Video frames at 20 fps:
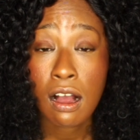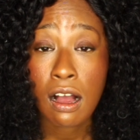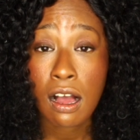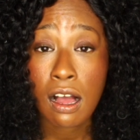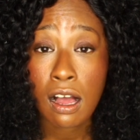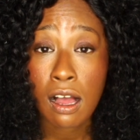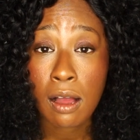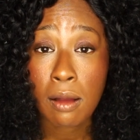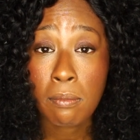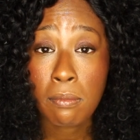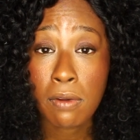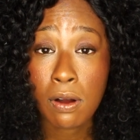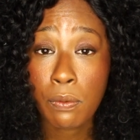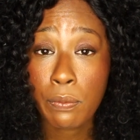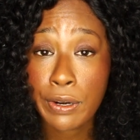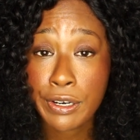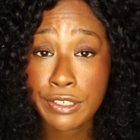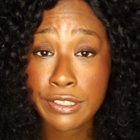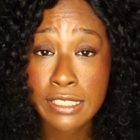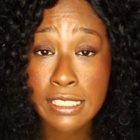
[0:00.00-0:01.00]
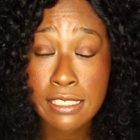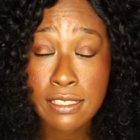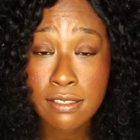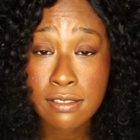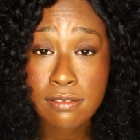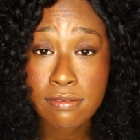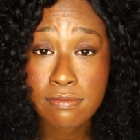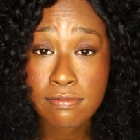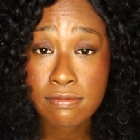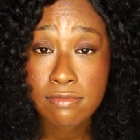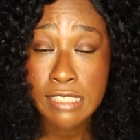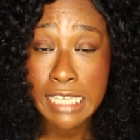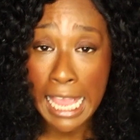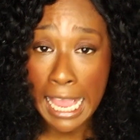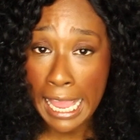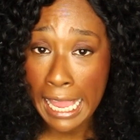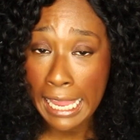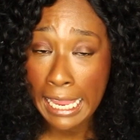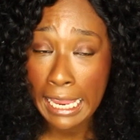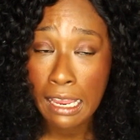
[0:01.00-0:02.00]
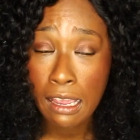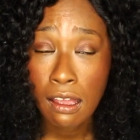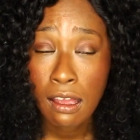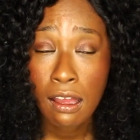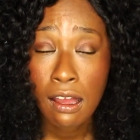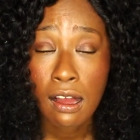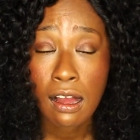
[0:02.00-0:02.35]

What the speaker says: Awareness Day,